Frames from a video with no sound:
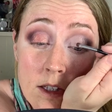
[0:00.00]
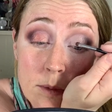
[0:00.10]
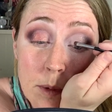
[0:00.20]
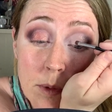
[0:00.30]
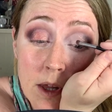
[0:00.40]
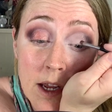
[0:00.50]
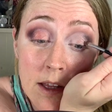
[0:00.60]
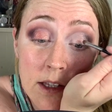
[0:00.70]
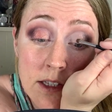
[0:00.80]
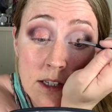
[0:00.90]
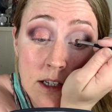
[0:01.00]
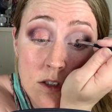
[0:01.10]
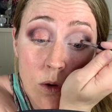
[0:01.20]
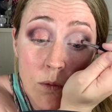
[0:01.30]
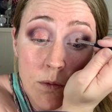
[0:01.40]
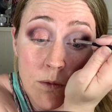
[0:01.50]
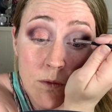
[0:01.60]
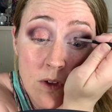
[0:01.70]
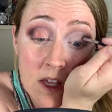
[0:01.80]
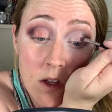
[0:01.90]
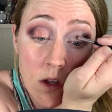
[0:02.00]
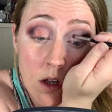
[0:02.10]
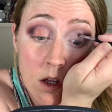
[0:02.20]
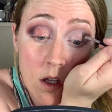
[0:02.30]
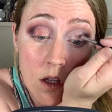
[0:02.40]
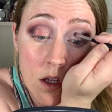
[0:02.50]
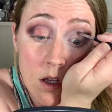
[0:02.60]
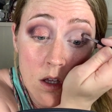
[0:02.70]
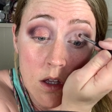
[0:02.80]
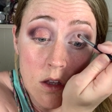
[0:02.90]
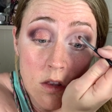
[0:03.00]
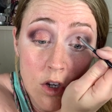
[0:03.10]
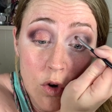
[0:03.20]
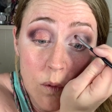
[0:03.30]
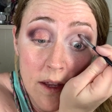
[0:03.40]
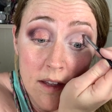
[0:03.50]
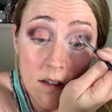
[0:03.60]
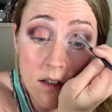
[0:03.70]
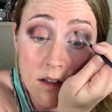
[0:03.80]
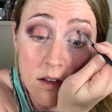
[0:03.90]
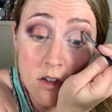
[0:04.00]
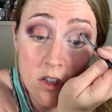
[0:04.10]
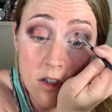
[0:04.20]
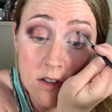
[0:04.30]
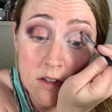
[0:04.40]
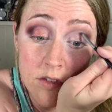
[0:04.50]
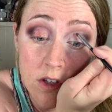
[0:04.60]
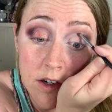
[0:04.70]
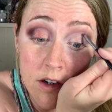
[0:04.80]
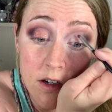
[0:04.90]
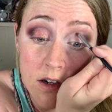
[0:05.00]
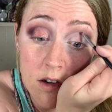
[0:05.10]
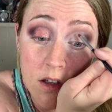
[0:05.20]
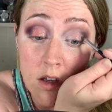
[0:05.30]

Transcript: as I'm applying this, I don't feel the grit, the chunks of glitter.